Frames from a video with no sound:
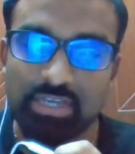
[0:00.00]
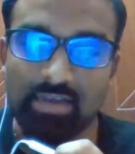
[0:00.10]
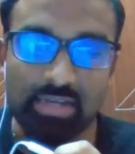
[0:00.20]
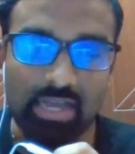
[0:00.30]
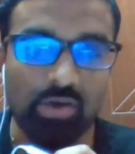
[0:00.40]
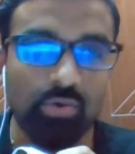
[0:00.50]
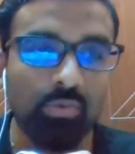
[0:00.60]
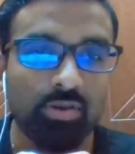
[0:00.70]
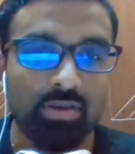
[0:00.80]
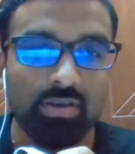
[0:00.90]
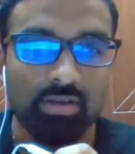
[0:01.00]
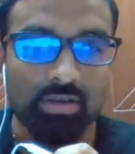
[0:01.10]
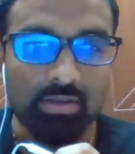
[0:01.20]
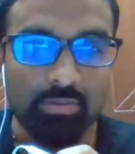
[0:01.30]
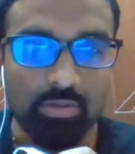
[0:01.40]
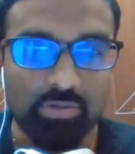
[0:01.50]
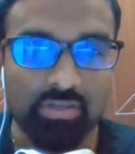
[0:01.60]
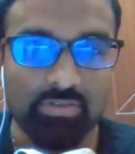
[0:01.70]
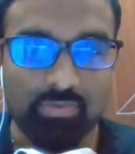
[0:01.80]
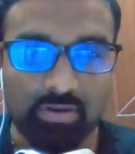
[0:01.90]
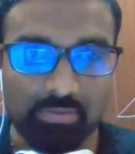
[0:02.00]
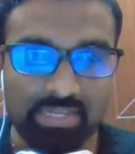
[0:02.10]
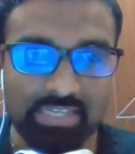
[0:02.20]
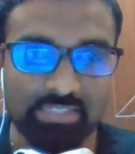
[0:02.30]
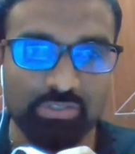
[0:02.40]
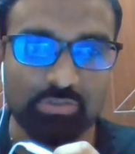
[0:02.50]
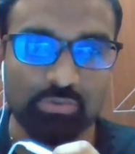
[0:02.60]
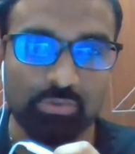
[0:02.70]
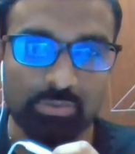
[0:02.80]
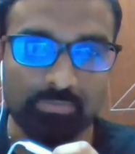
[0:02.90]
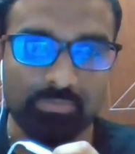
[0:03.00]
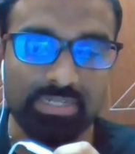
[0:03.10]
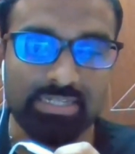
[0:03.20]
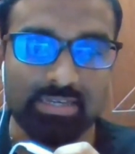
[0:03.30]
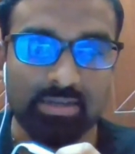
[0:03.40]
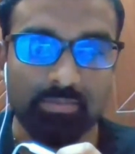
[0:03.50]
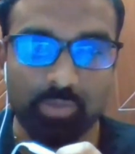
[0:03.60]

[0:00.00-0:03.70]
looking for a place to complete their pupillage. So how do